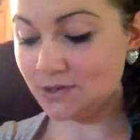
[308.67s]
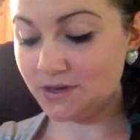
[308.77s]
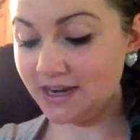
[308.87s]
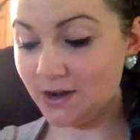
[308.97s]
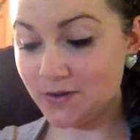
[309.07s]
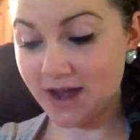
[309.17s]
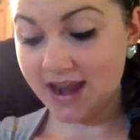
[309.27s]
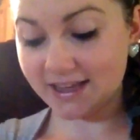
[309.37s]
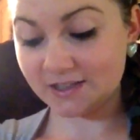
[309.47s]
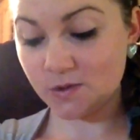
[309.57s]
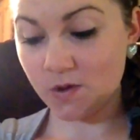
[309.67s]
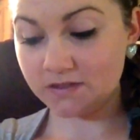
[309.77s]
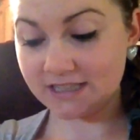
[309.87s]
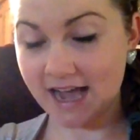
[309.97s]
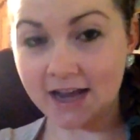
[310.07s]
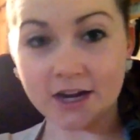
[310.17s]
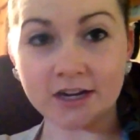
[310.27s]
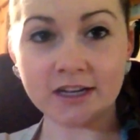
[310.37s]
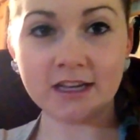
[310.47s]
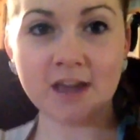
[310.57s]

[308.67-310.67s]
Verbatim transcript: You need to go night-nights. You're overtired.